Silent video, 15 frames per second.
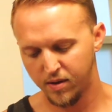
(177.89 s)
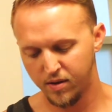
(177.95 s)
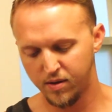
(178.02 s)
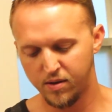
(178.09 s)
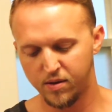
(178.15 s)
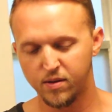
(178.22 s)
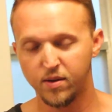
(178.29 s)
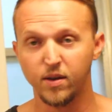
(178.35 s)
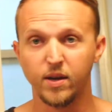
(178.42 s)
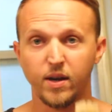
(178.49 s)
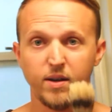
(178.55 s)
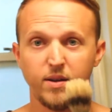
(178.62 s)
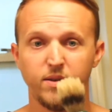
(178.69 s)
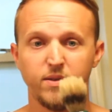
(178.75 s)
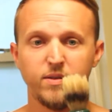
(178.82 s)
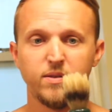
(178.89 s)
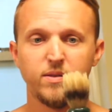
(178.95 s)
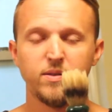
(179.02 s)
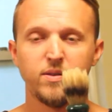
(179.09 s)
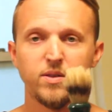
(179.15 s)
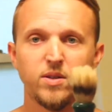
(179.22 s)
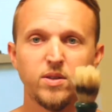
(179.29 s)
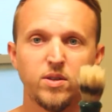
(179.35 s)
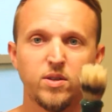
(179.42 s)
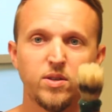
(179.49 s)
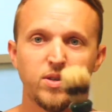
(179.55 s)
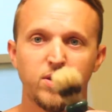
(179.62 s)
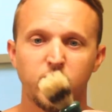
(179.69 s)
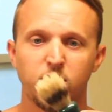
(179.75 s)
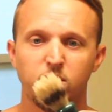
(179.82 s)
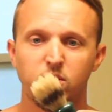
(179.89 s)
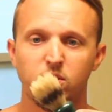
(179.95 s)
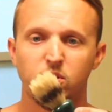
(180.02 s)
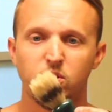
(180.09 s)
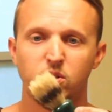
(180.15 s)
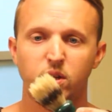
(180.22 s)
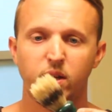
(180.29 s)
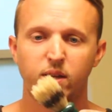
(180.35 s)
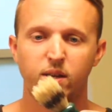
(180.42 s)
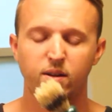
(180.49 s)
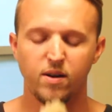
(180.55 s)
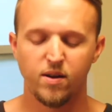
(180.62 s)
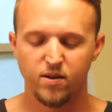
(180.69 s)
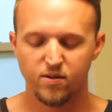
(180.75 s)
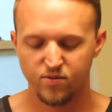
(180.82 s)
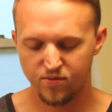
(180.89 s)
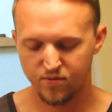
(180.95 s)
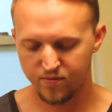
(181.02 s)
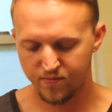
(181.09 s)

And then you can kind of shake it off.